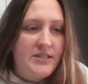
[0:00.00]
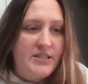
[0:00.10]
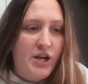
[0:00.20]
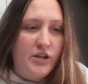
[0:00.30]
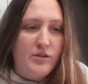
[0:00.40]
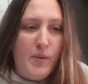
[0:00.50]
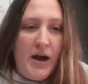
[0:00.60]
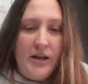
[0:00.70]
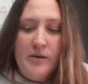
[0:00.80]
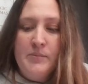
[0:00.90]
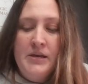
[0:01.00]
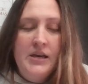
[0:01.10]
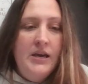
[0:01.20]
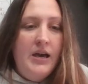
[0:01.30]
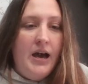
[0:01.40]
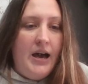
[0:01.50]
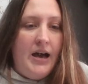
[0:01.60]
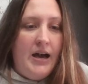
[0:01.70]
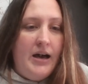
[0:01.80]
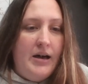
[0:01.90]
it's here at the bottom.
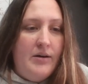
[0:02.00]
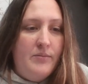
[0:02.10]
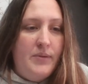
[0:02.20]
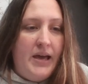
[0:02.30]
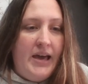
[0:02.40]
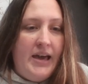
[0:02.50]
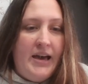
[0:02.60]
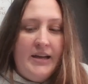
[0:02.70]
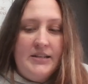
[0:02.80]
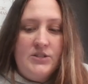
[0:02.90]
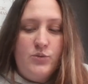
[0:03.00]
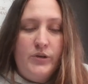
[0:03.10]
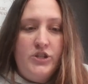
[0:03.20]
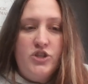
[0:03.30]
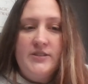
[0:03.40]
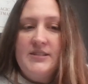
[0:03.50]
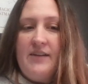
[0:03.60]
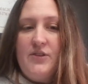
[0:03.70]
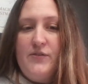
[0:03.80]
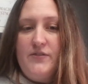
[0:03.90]
And we just
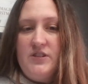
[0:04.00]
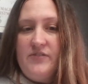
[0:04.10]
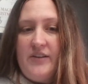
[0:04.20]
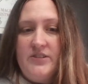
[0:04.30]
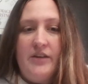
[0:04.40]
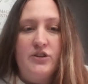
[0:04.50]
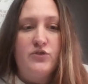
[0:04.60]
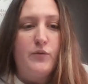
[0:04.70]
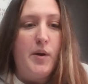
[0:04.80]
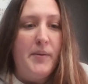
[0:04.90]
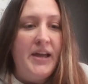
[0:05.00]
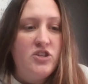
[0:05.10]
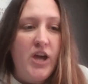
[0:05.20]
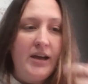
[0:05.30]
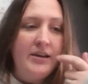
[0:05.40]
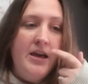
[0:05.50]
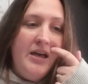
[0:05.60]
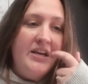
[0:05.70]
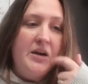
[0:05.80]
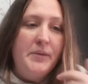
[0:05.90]
have the $55 from our paycheck.
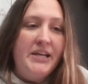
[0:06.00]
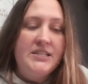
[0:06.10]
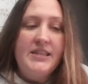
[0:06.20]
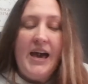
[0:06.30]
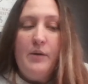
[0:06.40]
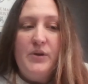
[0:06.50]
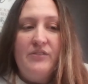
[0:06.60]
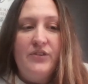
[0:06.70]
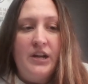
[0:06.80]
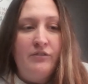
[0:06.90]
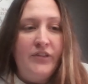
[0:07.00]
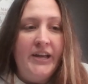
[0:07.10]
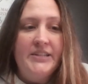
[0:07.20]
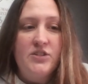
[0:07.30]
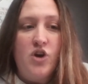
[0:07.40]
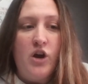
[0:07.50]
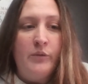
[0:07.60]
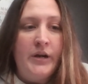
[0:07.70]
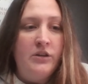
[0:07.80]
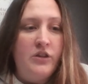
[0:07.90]
Coming into that, we have funded flights, car
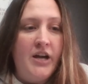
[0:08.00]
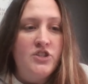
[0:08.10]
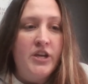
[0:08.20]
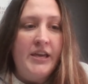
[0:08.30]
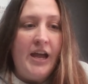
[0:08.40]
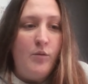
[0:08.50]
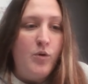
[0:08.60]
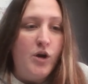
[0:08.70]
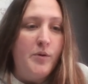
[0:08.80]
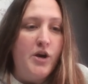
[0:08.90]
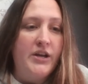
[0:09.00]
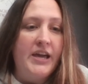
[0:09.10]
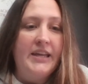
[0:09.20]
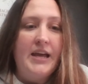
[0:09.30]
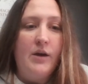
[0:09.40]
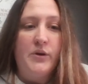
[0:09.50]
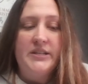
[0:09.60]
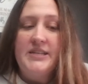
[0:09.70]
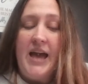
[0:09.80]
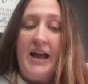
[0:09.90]
rental, lodging, airport parking, and now we're
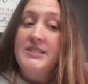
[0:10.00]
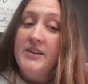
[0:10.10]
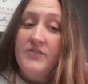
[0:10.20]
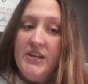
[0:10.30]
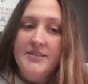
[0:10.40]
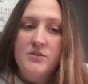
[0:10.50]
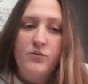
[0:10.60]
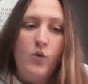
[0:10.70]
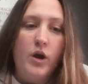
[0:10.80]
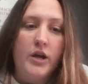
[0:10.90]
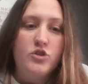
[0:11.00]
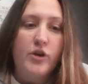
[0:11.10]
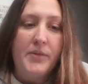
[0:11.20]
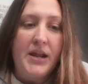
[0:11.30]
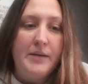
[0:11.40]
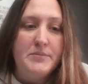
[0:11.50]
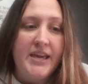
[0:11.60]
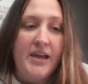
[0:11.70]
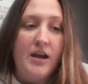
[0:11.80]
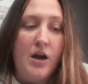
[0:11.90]
into activities for a trip that I'm
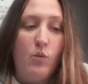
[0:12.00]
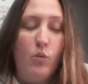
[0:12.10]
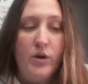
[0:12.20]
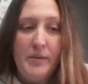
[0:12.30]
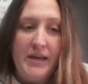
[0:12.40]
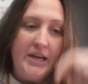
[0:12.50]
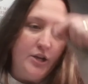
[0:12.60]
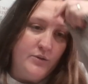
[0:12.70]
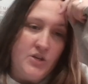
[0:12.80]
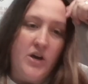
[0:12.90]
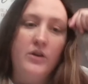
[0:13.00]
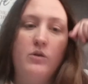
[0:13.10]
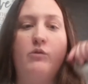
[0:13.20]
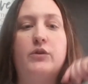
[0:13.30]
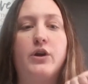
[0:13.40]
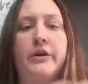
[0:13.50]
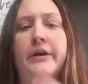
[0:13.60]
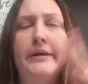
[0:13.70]
taking one of my kiddos on over